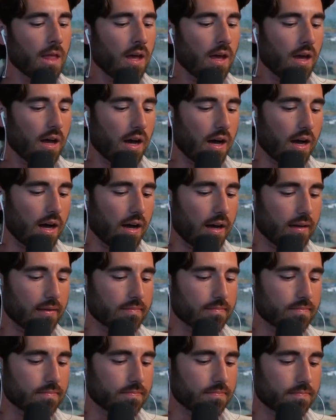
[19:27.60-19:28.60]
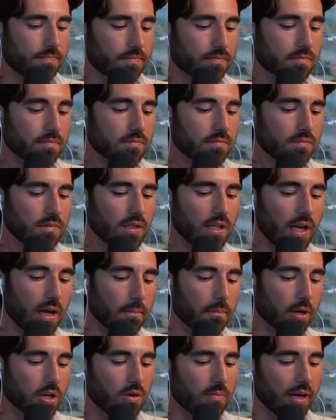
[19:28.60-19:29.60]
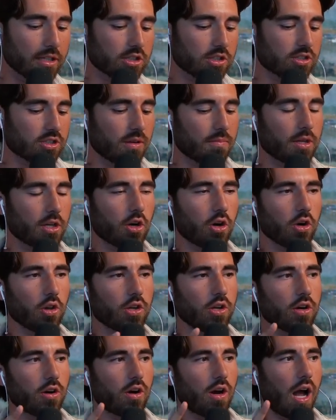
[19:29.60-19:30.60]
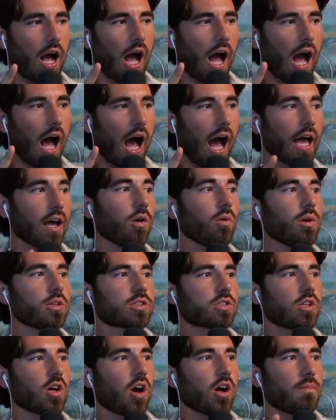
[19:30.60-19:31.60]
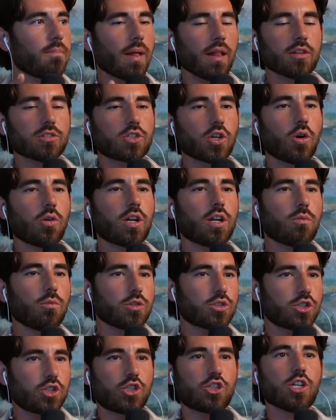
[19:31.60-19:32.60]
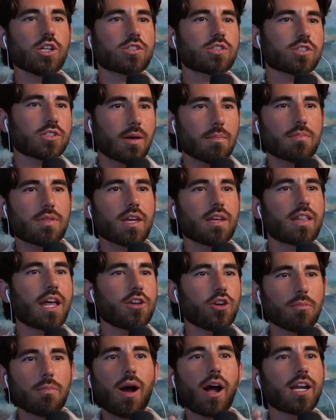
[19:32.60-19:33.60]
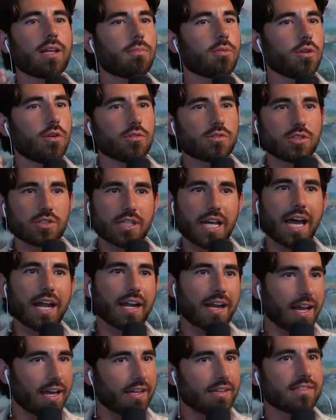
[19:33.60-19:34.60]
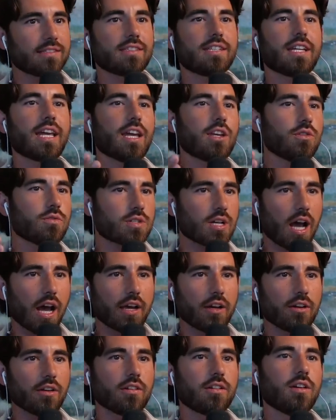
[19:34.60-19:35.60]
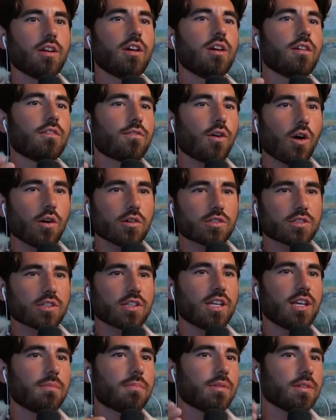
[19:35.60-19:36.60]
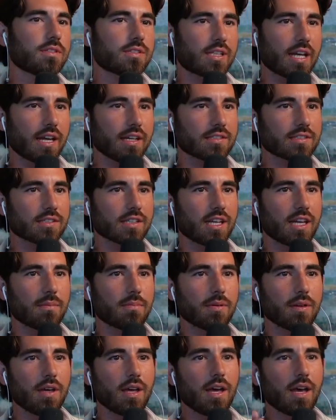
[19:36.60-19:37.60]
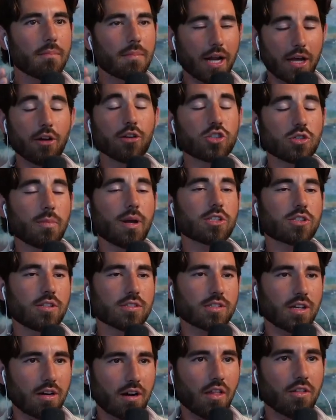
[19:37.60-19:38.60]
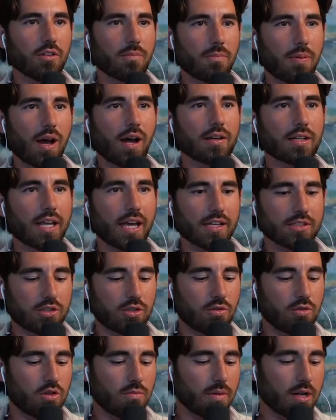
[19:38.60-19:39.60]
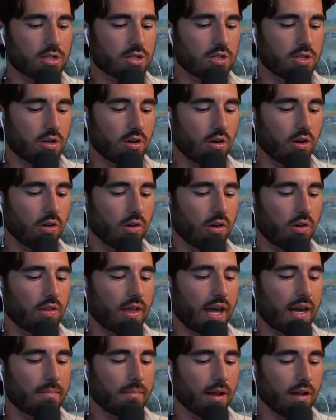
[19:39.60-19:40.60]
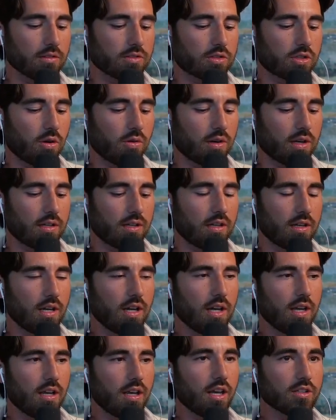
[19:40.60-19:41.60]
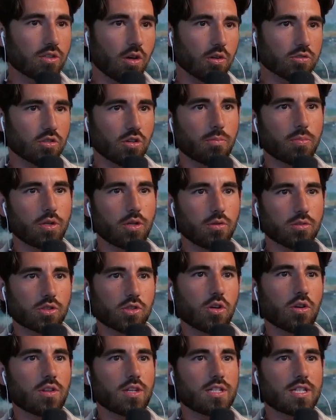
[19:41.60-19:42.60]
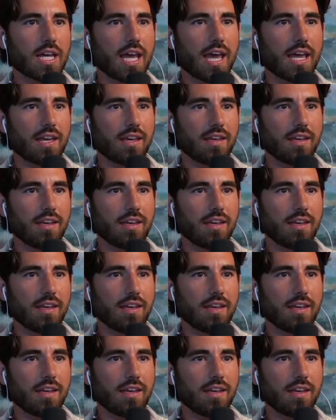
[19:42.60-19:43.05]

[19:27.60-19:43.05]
But you mentioned something earlier. I always thought melatonin was just something that your body produces at night to get you tired, fall asleep, stay asleep. But I heard you mention this on another podcast too, and you mentioned it earlier that melatonin is also produced during the day